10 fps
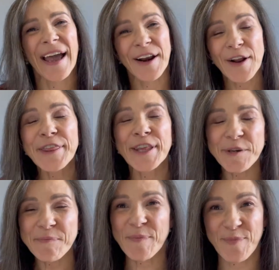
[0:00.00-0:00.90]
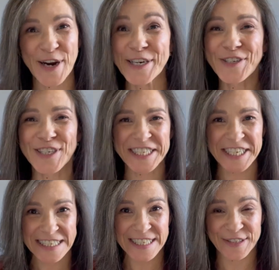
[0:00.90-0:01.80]
And I think my brain just
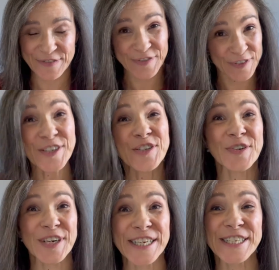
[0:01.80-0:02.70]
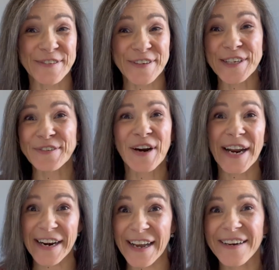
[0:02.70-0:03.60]
needs some fresh creativity
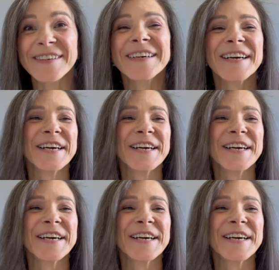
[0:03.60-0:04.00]
right now.